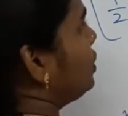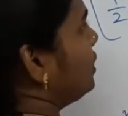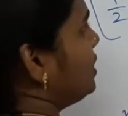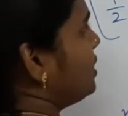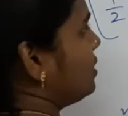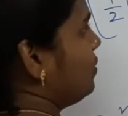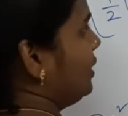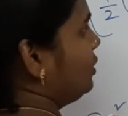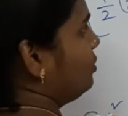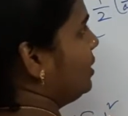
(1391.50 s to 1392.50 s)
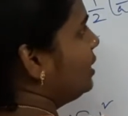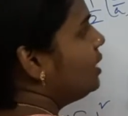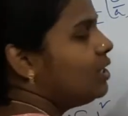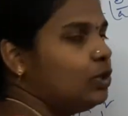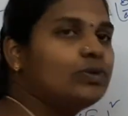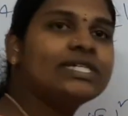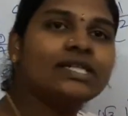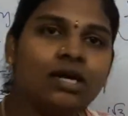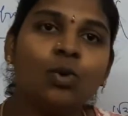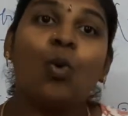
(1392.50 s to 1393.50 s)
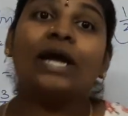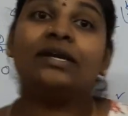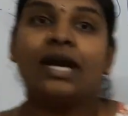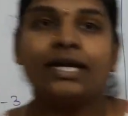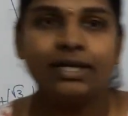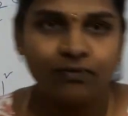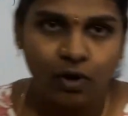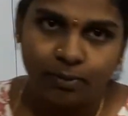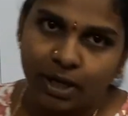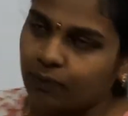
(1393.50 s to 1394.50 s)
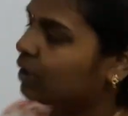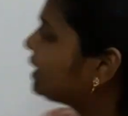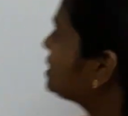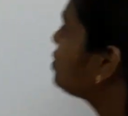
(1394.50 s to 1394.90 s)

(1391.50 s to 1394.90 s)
this is going to be using the quadratic formula. What is the